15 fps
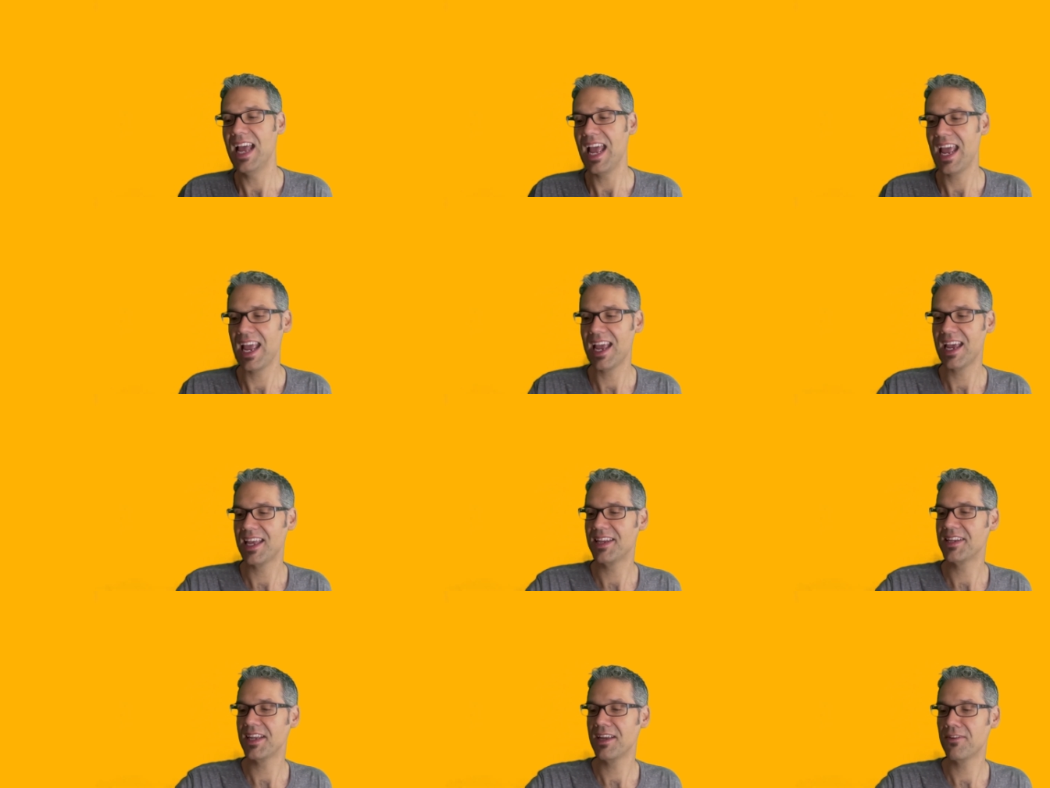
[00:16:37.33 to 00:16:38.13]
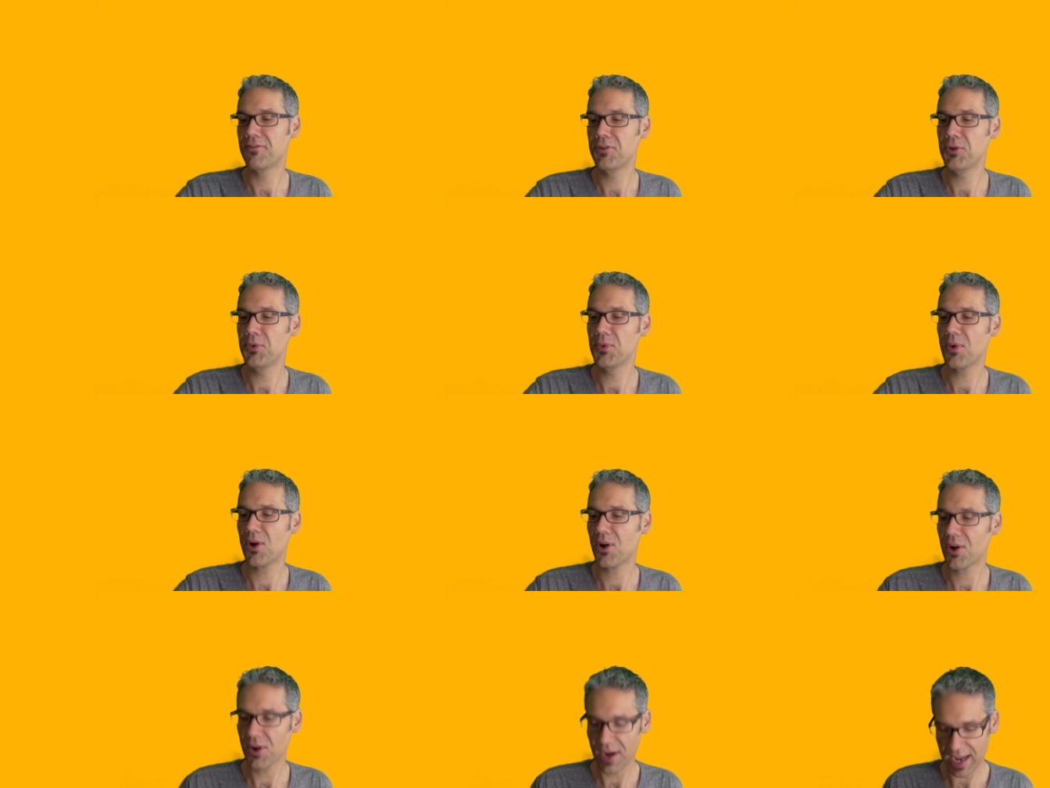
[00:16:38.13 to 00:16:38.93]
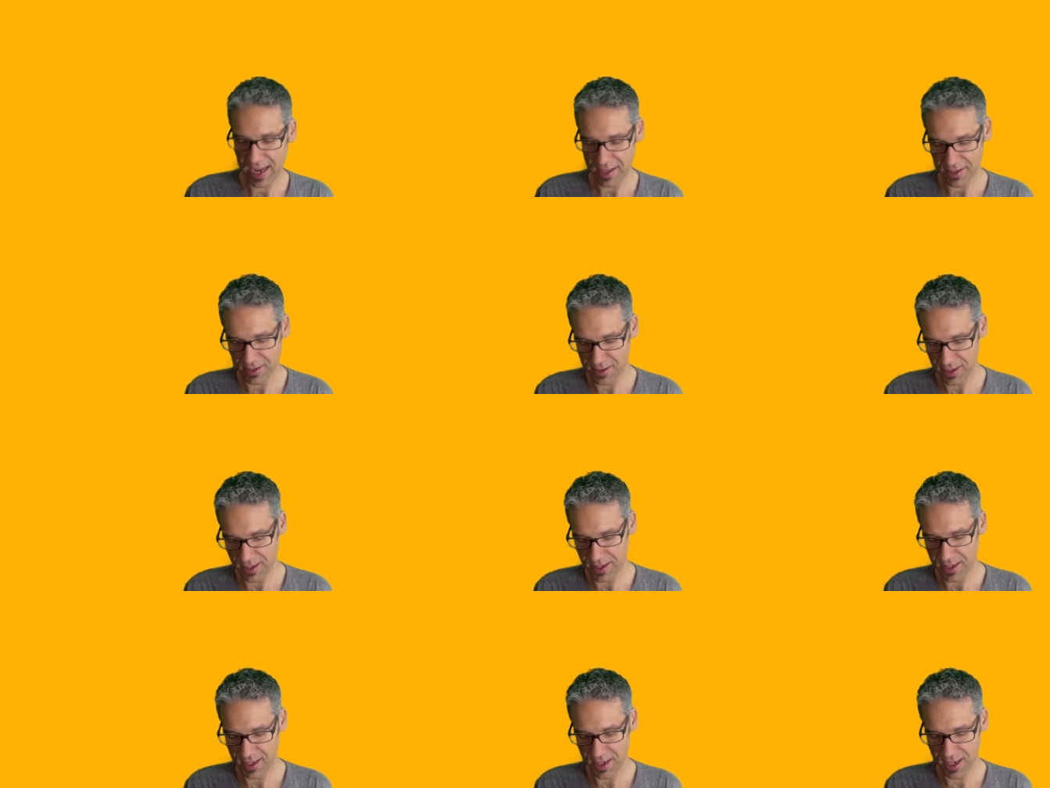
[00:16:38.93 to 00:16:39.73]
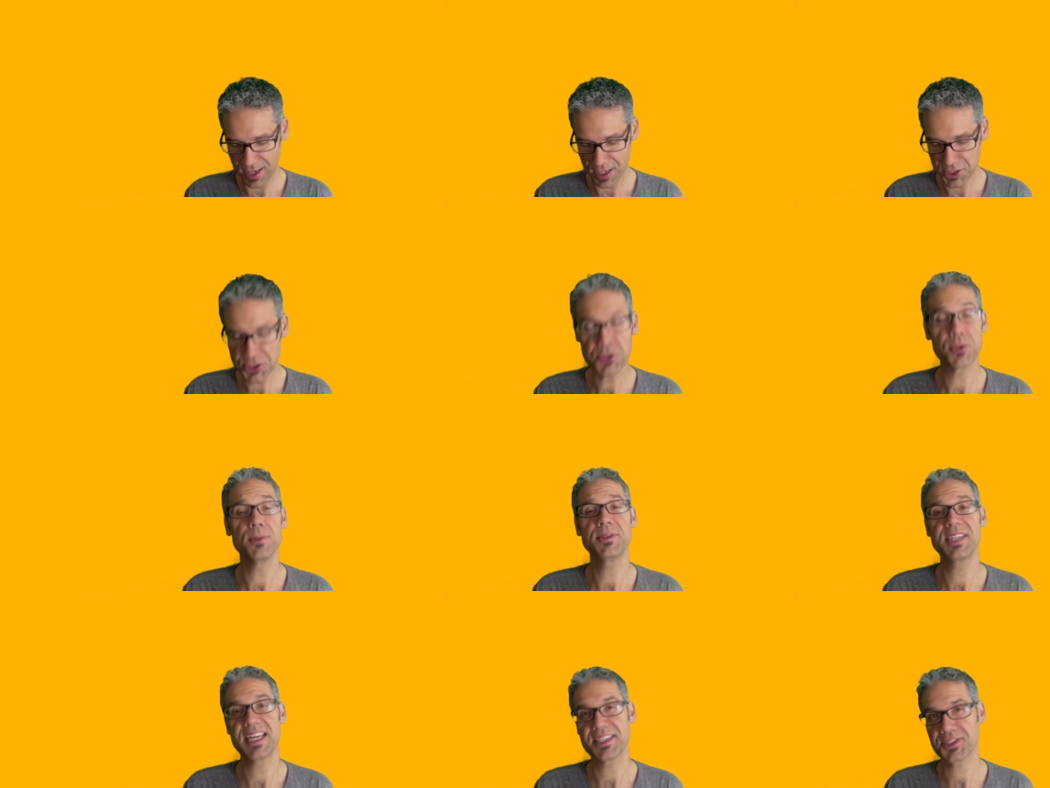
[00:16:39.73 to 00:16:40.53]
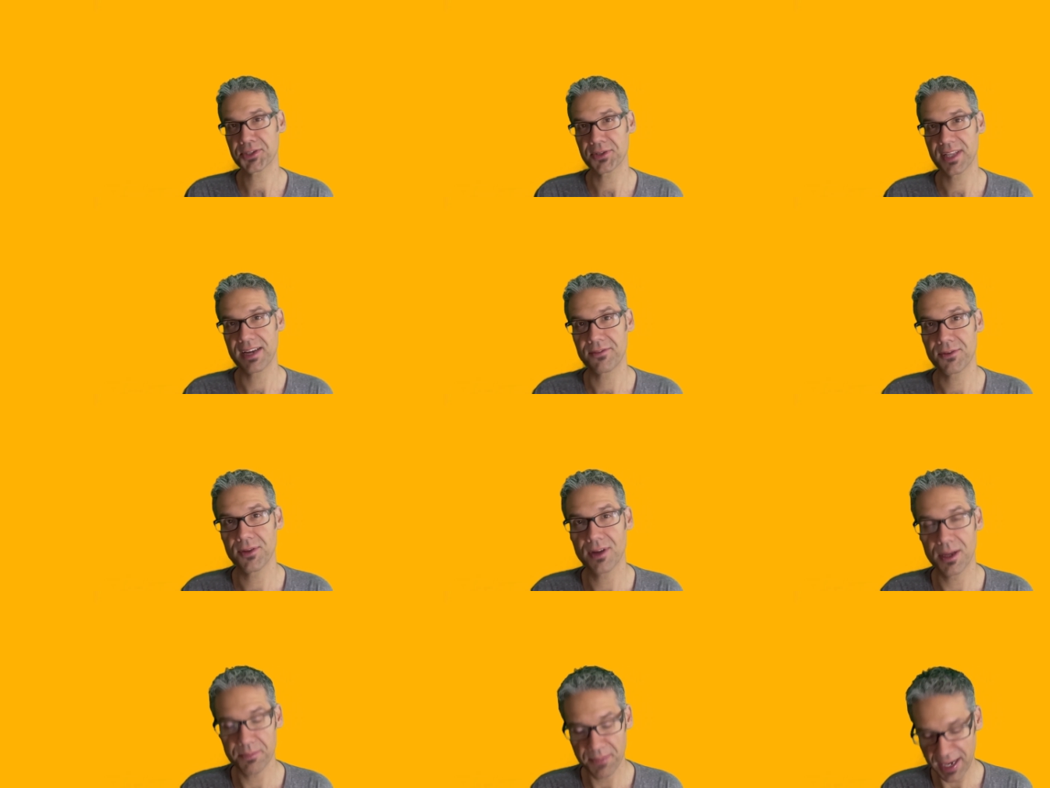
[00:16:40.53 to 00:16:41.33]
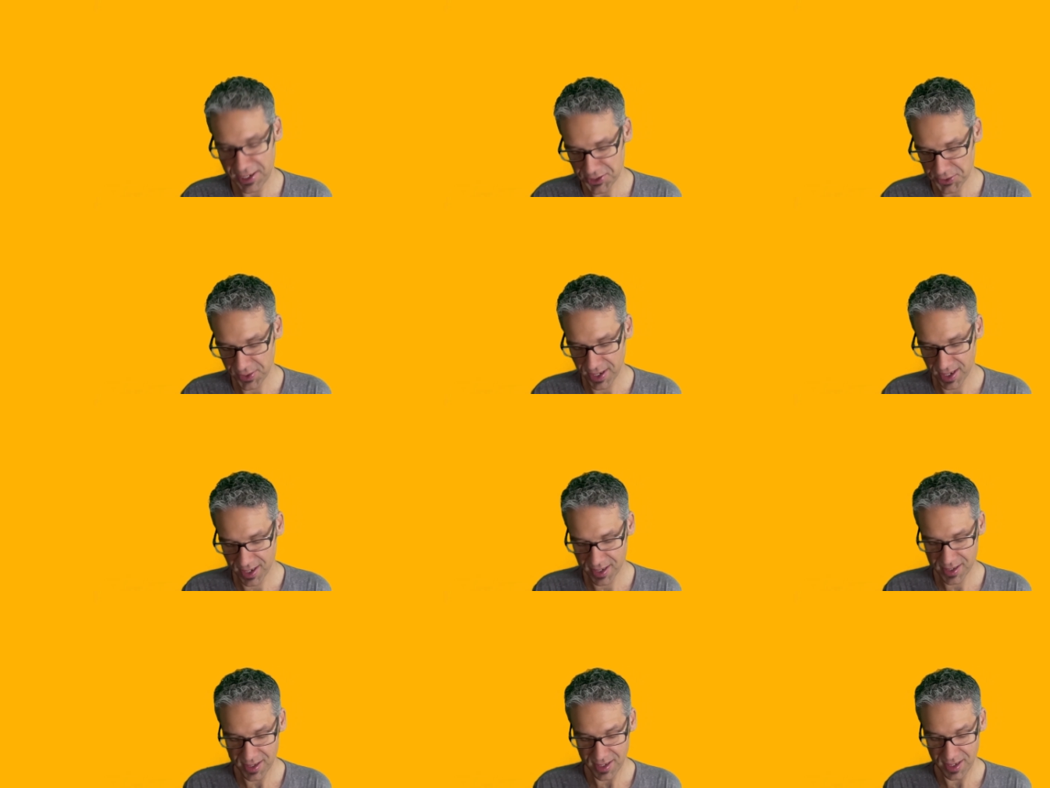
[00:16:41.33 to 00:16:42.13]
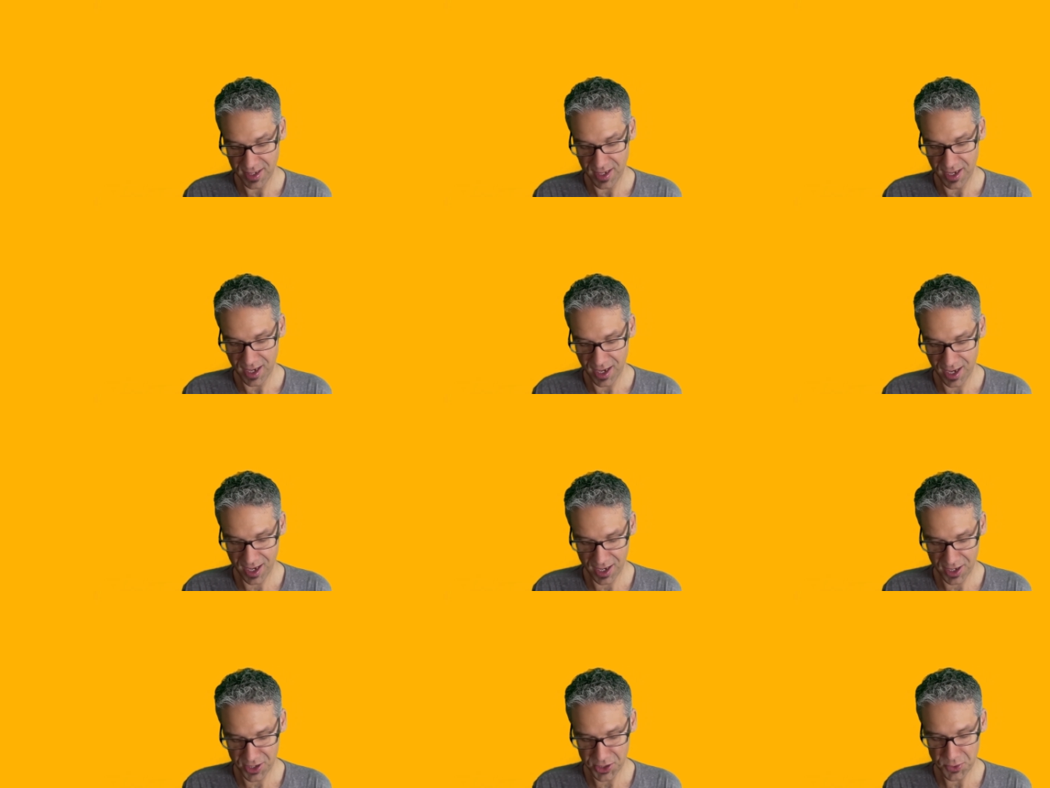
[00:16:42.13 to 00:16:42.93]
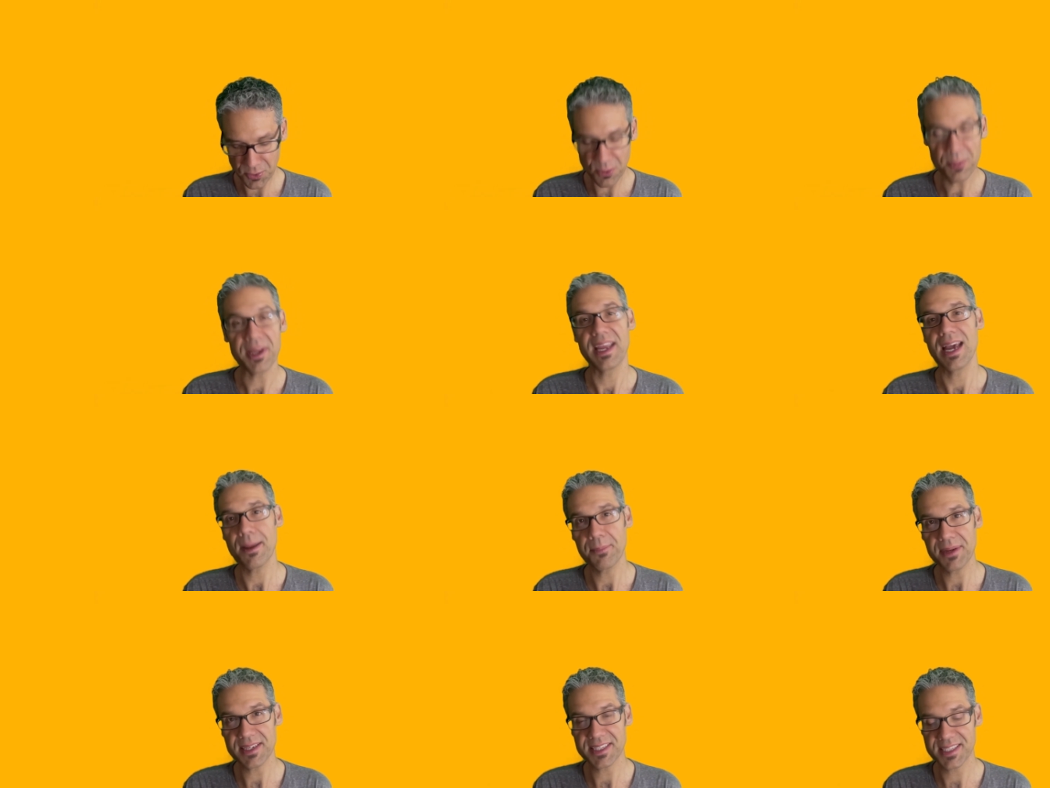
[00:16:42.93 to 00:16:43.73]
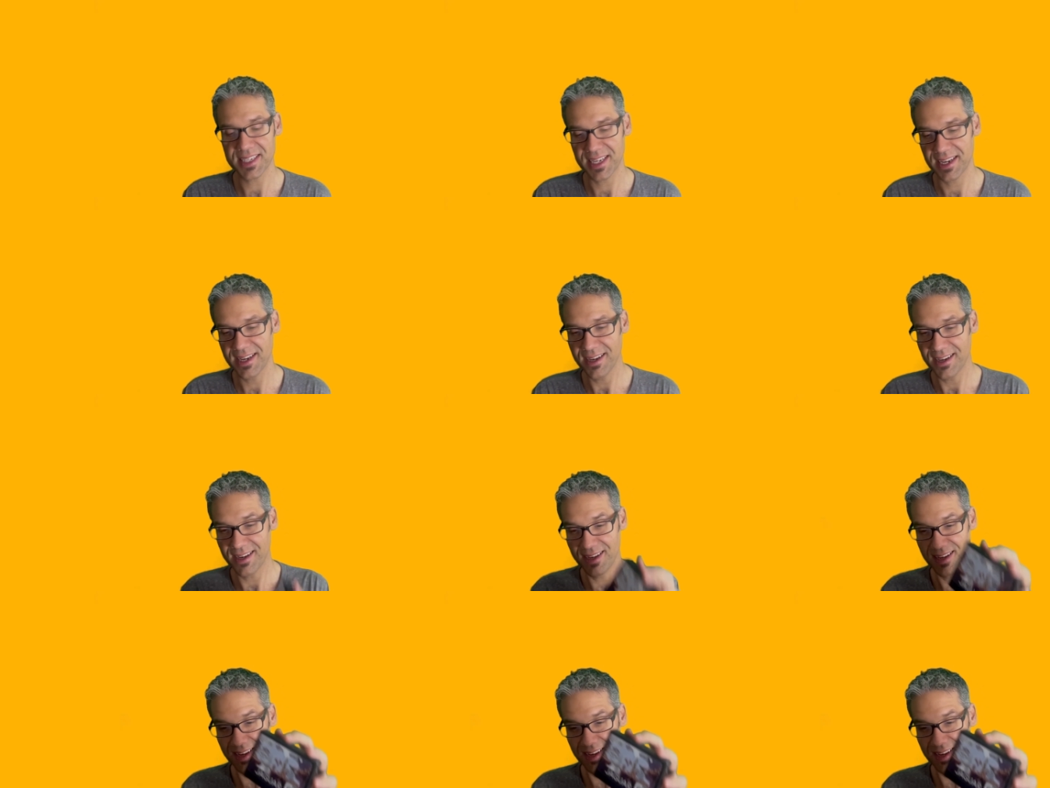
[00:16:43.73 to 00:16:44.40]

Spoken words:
And if you are at the true tester level on Patreon, you will be happy to see